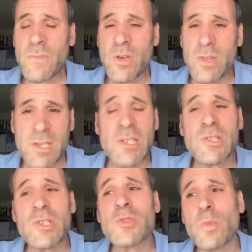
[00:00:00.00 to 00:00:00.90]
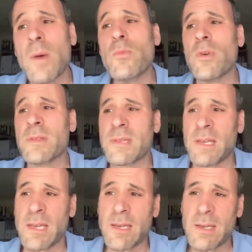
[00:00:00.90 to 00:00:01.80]
this is just one more
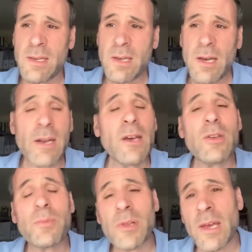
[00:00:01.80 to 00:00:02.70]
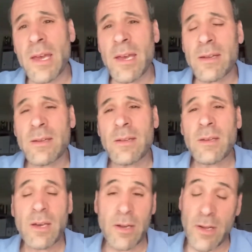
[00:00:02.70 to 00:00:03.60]
thing, another plan,
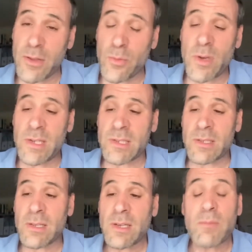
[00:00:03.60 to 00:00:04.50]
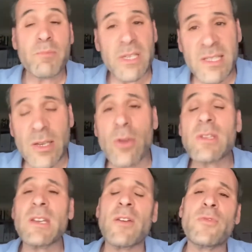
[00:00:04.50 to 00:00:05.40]
another reason, Bezot
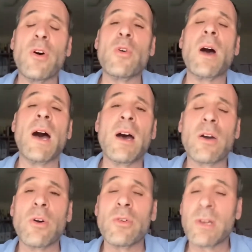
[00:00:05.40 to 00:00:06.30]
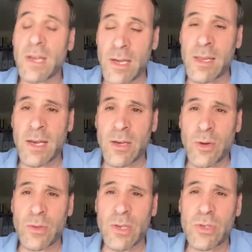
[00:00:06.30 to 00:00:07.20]
Yavo Aharon el
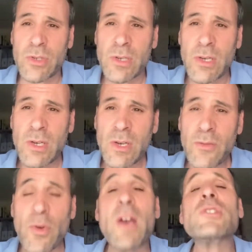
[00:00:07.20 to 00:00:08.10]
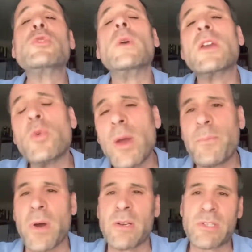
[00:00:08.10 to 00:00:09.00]
HaKodesh, for us to
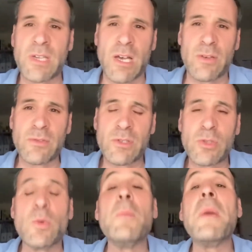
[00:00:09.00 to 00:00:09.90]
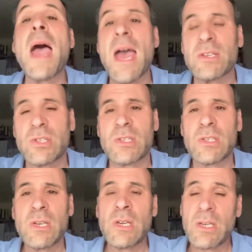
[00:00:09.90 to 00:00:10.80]
equip ourselves, to amass
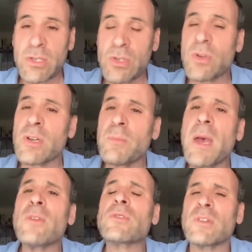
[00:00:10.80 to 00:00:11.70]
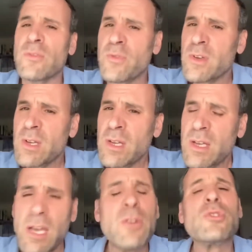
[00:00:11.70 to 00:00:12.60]
a certain amount of
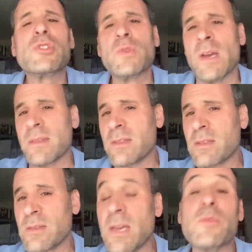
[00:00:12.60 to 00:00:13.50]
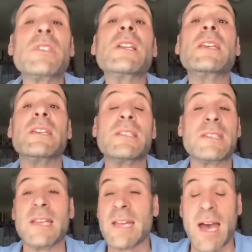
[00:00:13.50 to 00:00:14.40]
inner strength, that
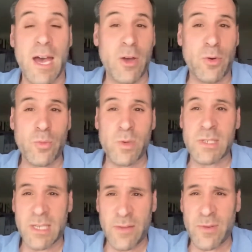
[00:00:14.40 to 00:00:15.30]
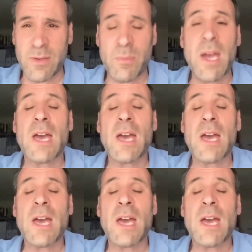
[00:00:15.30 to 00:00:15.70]
resilience that Aharon was given by